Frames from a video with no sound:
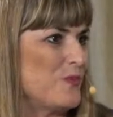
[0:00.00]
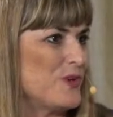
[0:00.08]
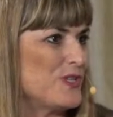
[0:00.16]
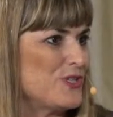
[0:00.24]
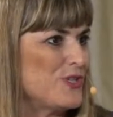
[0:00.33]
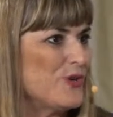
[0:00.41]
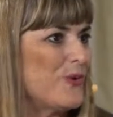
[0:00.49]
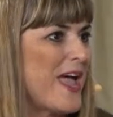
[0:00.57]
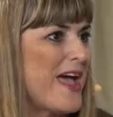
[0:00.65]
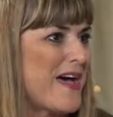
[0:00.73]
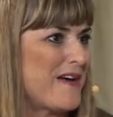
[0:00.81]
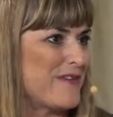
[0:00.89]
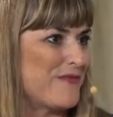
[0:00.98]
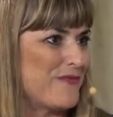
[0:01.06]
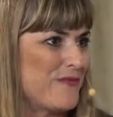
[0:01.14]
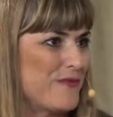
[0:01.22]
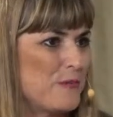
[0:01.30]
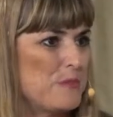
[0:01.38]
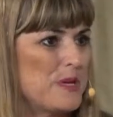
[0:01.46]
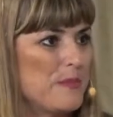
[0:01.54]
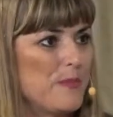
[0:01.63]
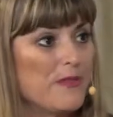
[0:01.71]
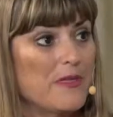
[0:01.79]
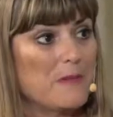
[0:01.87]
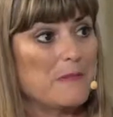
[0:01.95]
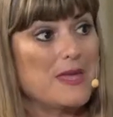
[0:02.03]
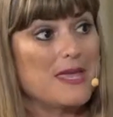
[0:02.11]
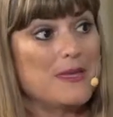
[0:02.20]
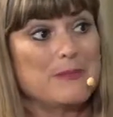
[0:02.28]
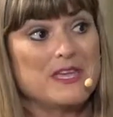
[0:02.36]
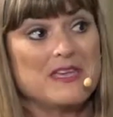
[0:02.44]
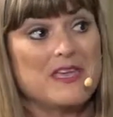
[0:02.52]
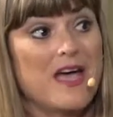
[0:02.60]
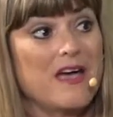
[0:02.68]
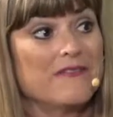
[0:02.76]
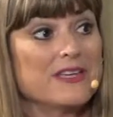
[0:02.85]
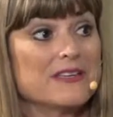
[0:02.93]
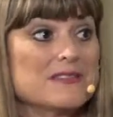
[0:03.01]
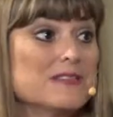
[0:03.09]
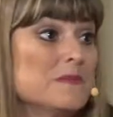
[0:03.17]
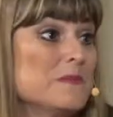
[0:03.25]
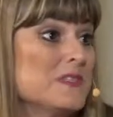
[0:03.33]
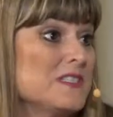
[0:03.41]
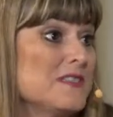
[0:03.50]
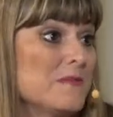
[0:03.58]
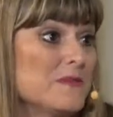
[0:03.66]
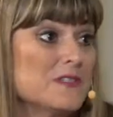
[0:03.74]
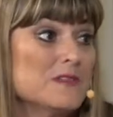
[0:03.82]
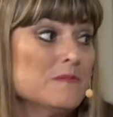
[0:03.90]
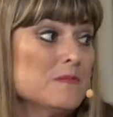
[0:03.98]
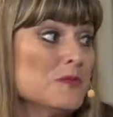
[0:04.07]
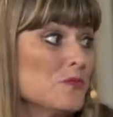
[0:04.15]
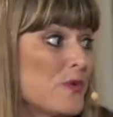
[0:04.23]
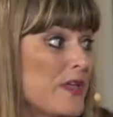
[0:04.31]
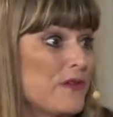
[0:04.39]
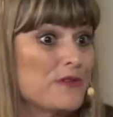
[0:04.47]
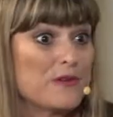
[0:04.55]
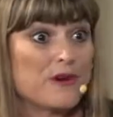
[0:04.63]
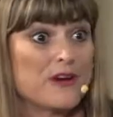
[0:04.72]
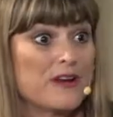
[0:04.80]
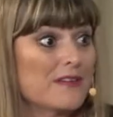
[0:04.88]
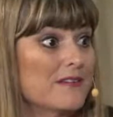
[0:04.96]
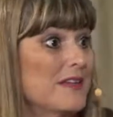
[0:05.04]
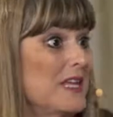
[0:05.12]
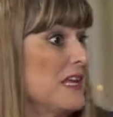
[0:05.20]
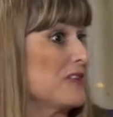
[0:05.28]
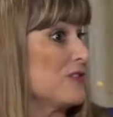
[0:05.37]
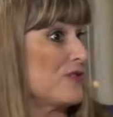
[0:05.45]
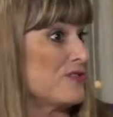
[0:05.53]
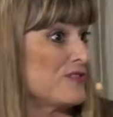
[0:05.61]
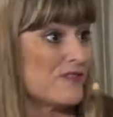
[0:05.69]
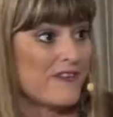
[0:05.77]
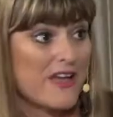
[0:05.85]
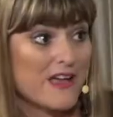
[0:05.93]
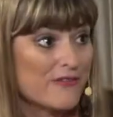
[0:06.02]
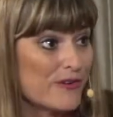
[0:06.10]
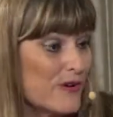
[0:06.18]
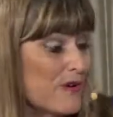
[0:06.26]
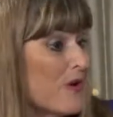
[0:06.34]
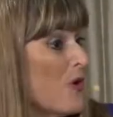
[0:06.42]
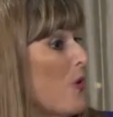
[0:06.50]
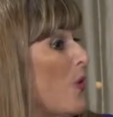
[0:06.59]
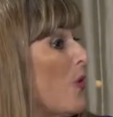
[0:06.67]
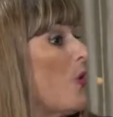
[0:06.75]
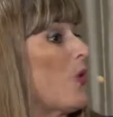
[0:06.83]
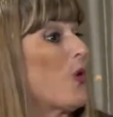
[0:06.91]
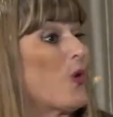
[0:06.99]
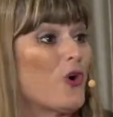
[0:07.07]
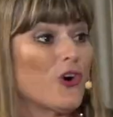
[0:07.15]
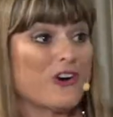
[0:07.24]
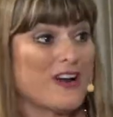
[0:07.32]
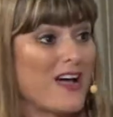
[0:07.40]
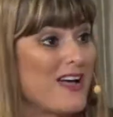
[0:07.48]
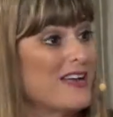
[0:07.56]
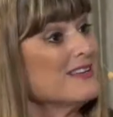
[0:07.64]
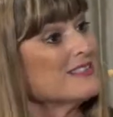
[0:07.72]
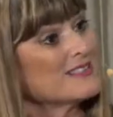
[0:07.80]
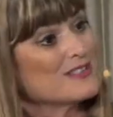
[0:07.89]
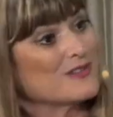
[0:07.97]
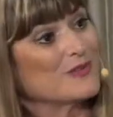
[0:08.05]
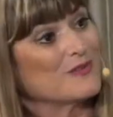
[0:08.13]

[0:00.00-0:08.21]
would you have for people that may be having some symptoms, whether they're a cancer survivor or not?